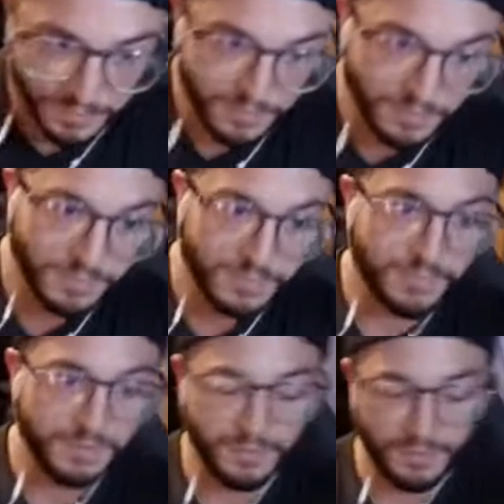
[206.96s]

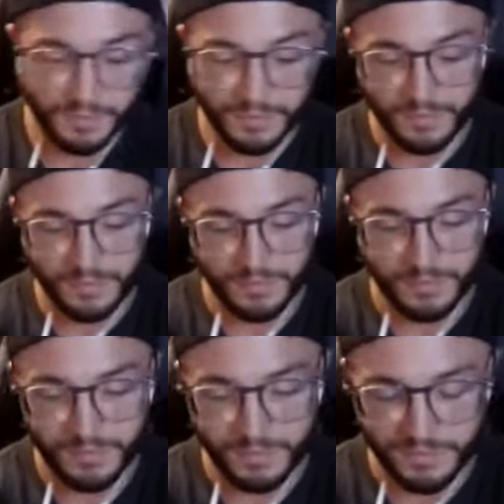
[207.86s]

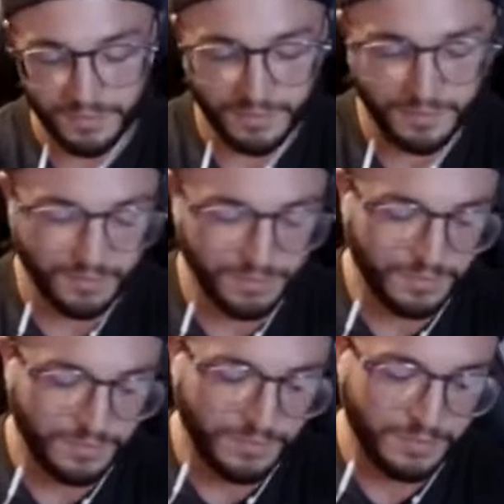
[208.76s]

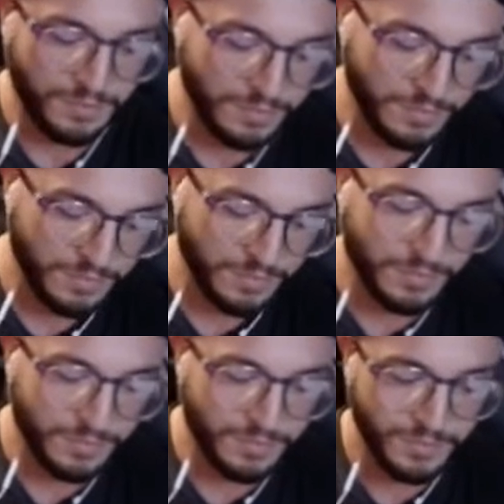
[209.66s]

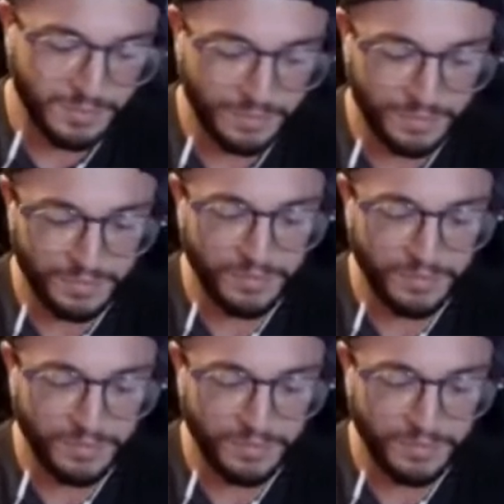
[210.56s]
(silent)